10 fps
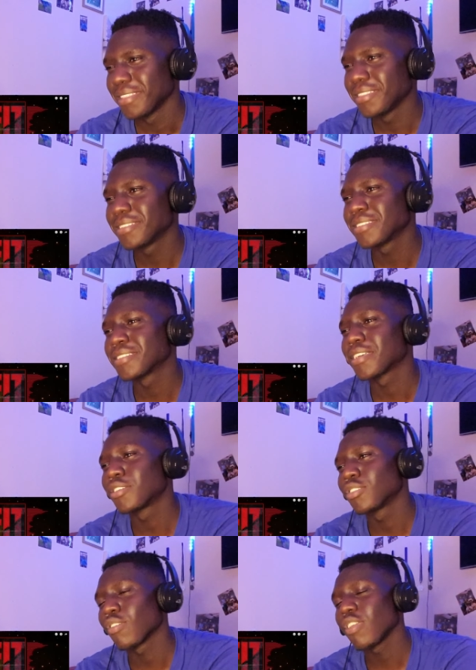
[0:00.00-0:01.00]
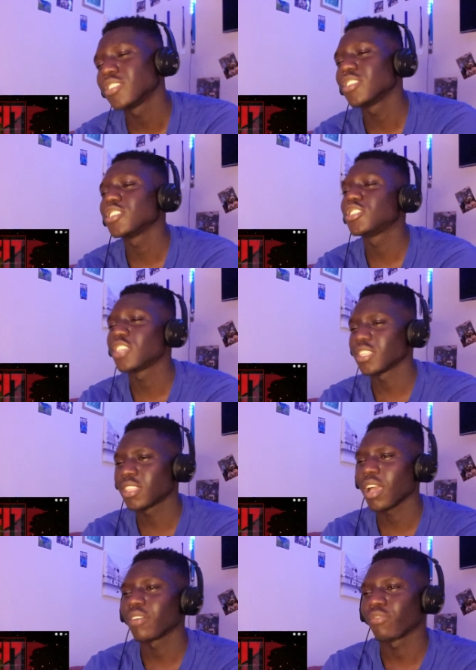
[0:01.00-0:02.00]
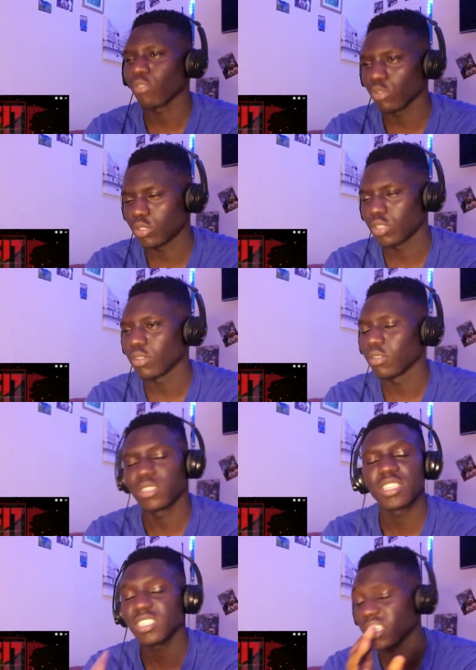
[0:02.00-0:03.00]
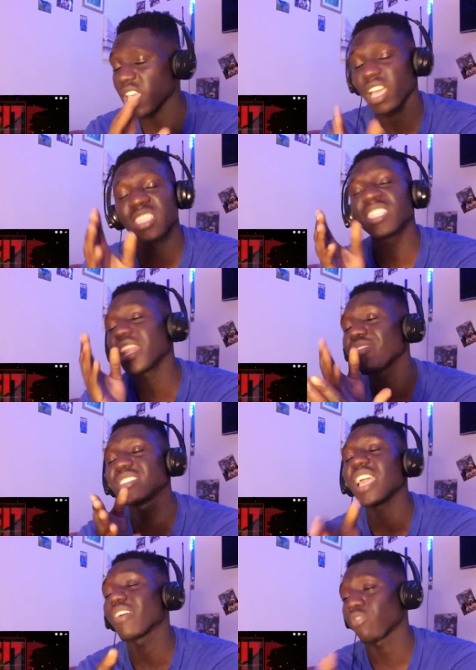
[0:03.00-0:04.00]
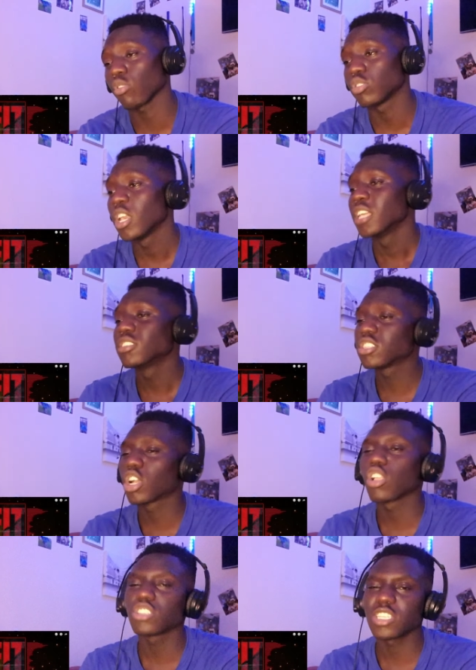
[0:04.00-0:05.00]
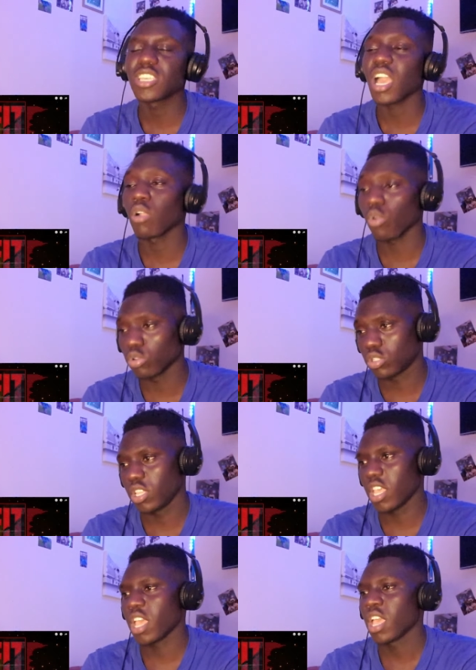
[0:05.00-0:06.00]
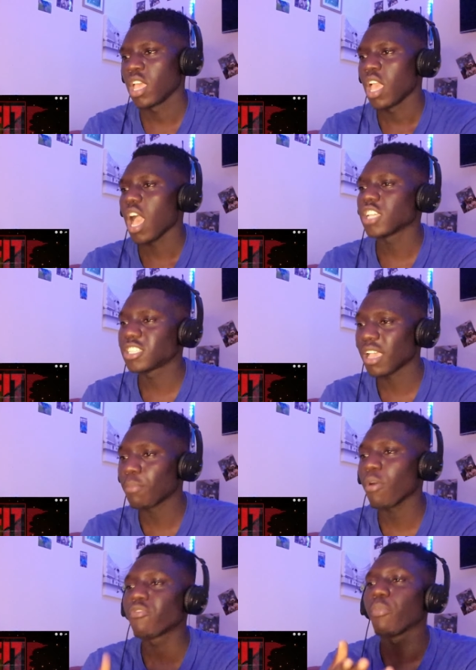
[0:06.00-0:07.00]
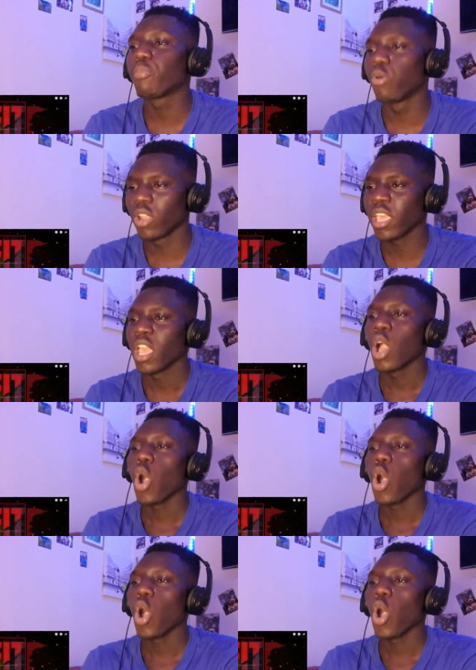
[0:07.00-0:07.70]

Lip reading: This is the craziest shit that I've wrote. He didn't even say I've wrote. This is the craziest shit I wrote, yeah? A sham of a pulley.